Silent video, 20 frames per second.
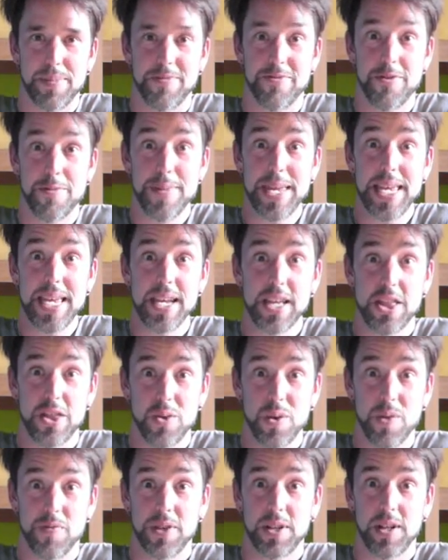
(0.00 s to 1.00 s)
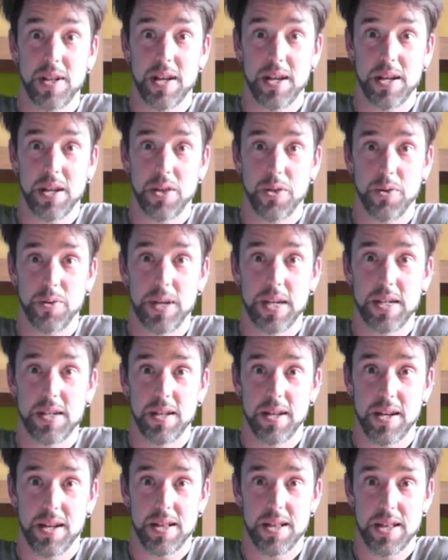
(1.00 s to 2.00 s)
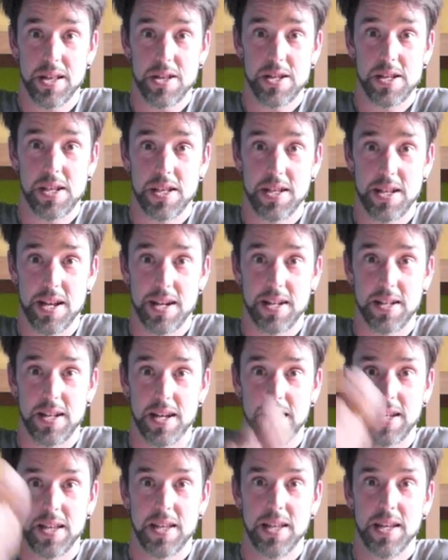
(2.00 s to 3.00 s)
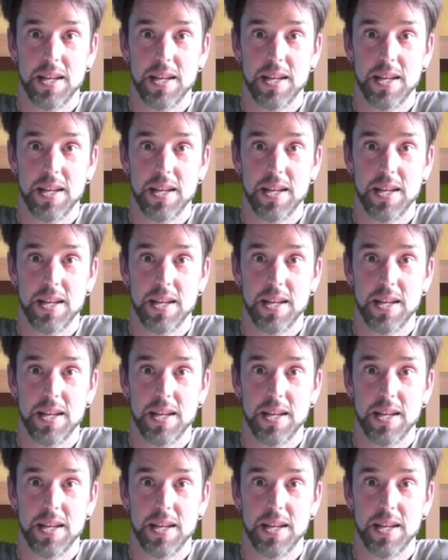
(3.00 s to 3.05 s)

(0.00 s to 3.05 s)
For me, it's 12 o'clock, 3 o'clock, 6 o'clock, 9 o'clock.